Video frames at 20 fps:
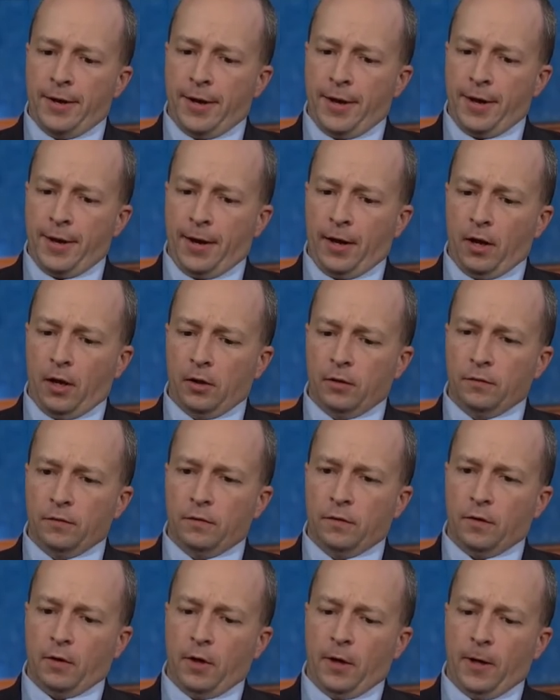
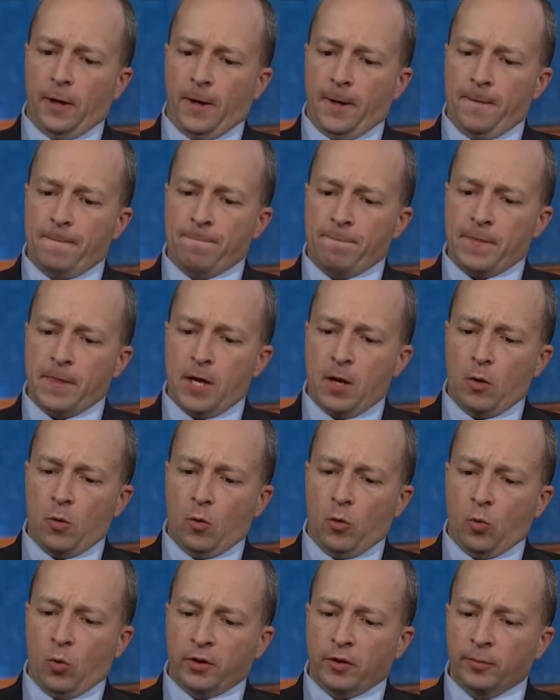And um,
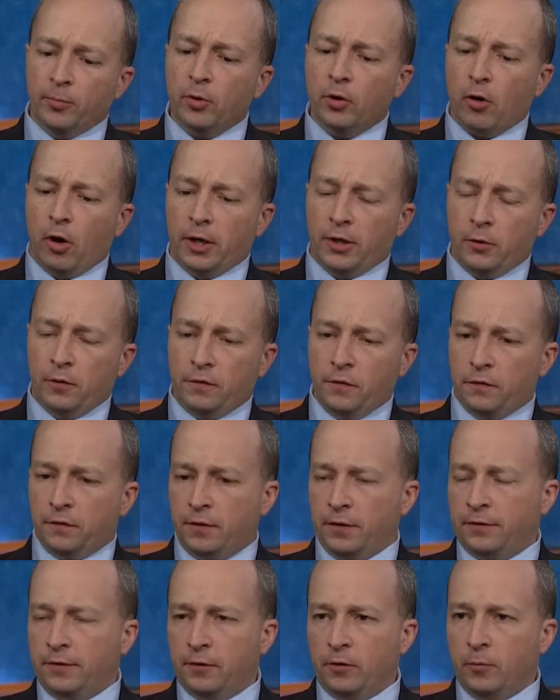what the book argues is
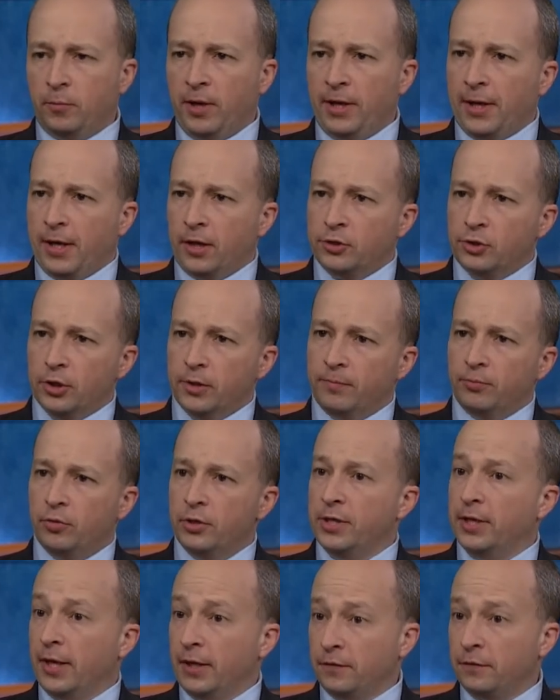that the debate actually
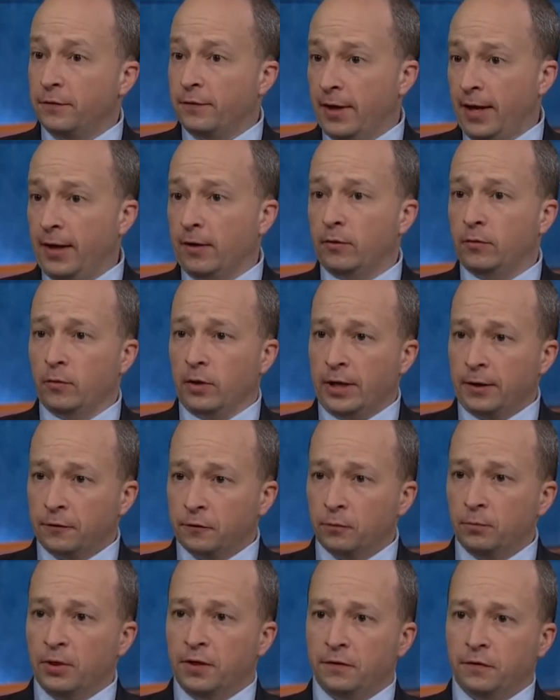predates that
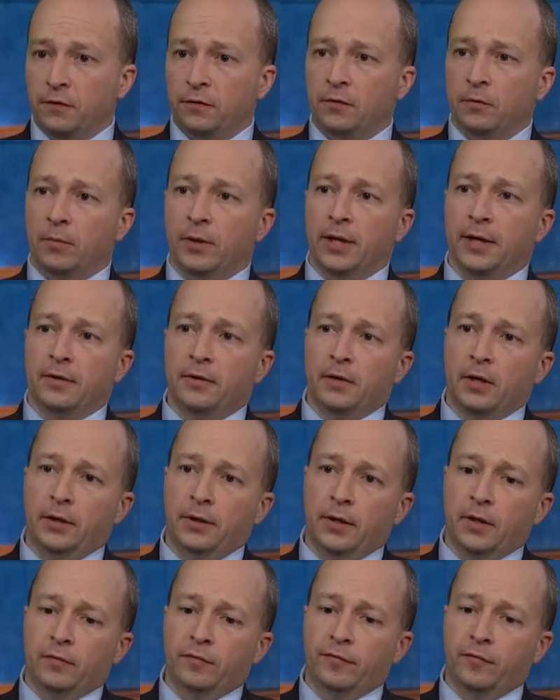explicit debate, and
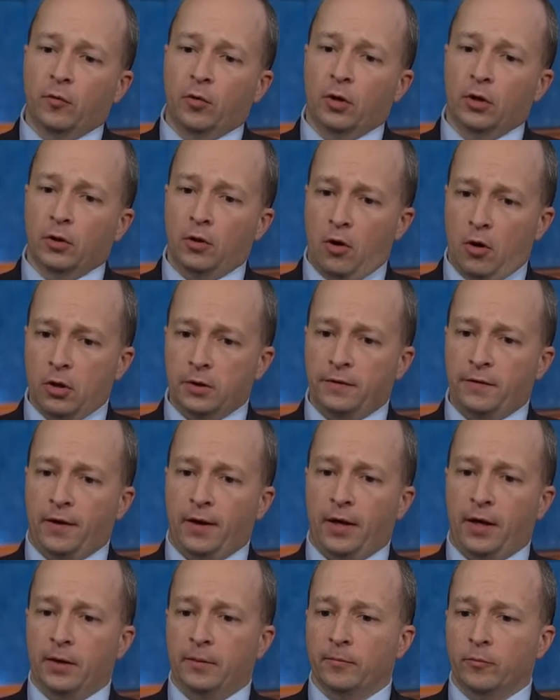that for a long
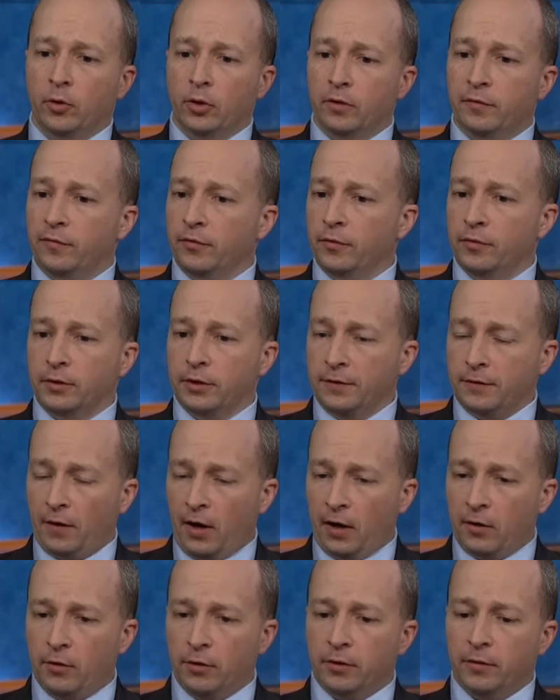time, really for the
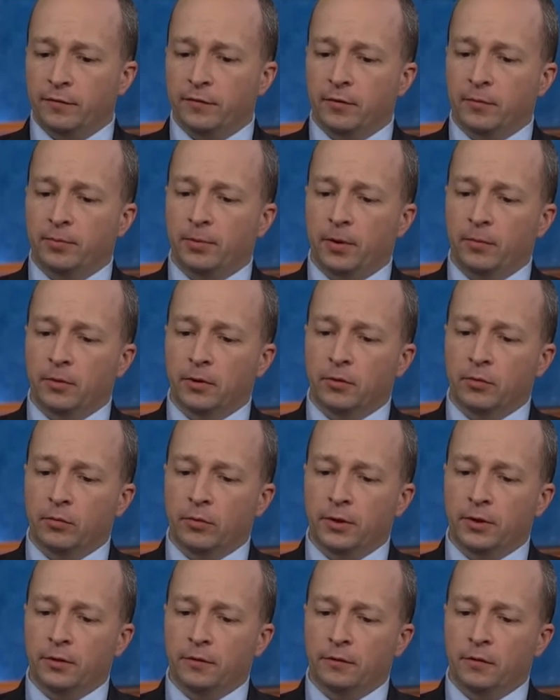entirety of their public
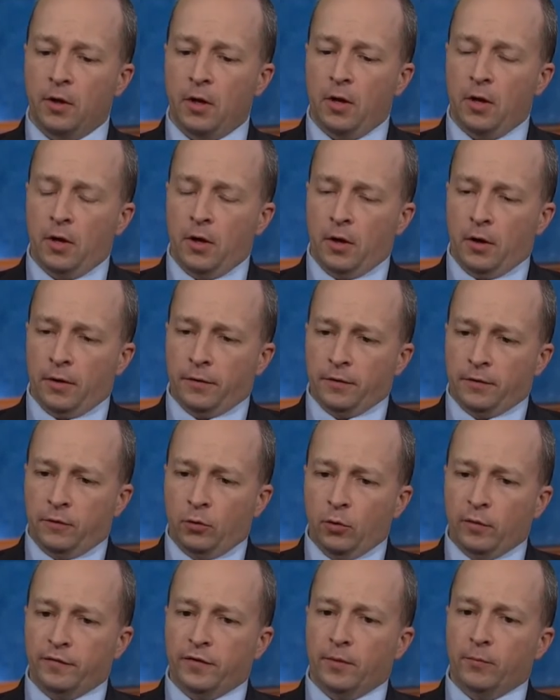careers, the
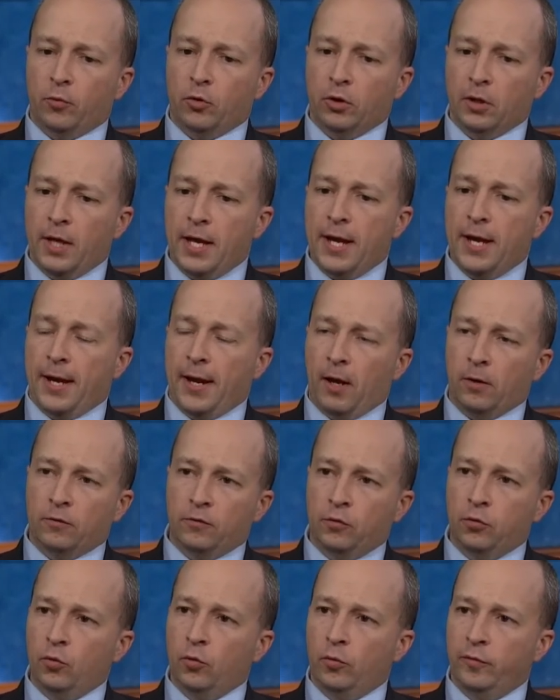two of them were laying out
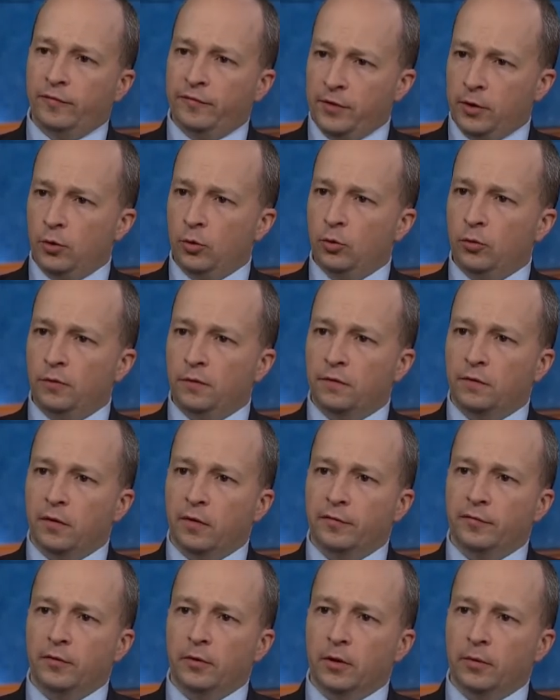two views
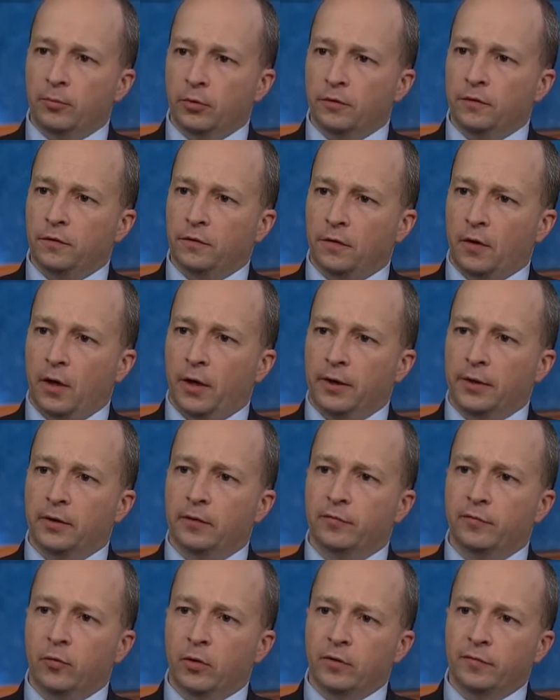of the liberal society,
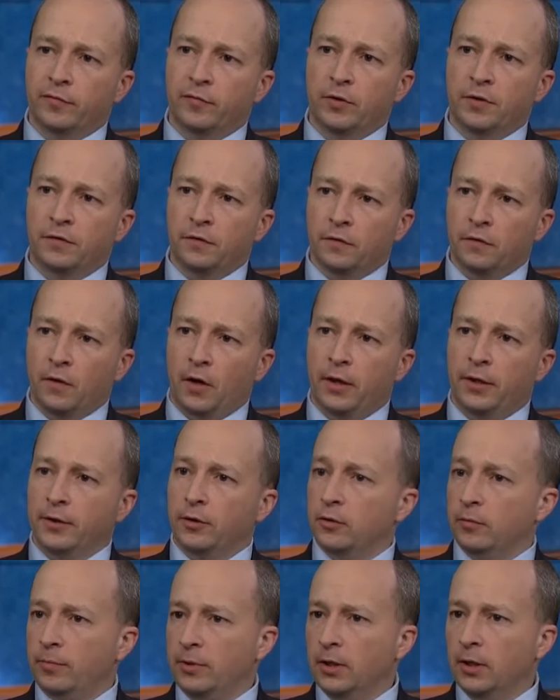of what a free society
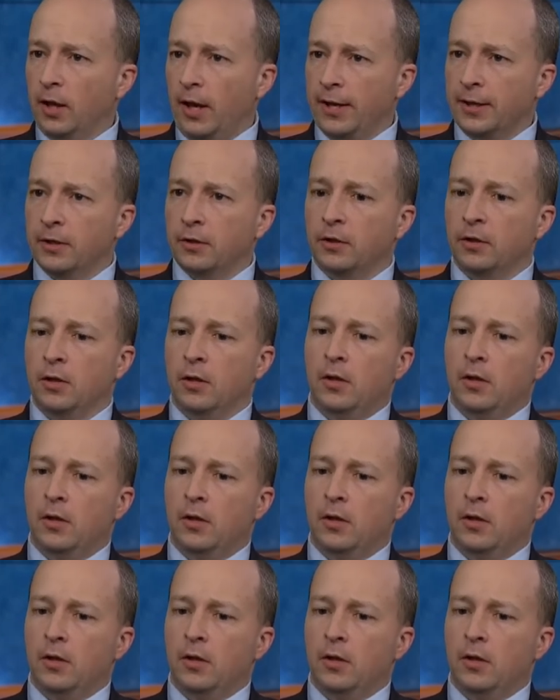could be like.